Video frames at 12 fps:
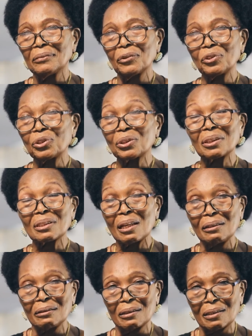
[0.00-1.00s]
those
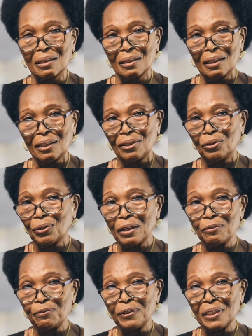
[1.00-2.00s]
skills, you
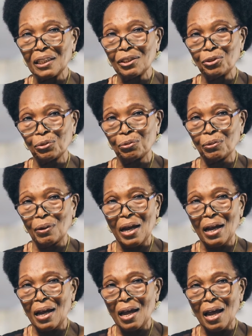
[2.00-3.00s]
can fit into
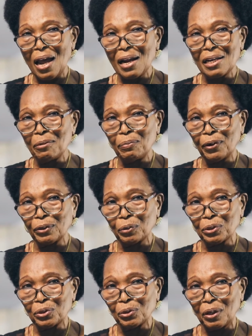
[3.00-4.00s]
any board
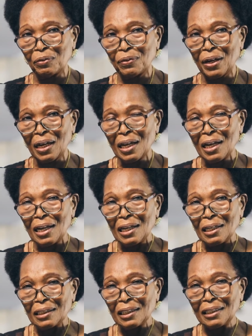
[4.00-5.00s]
whatsoever.
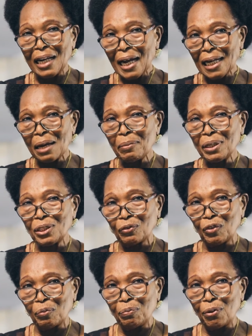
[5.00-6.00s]
The dynamics
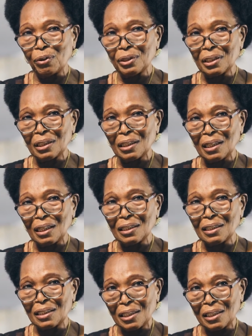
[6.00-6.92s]
of the board is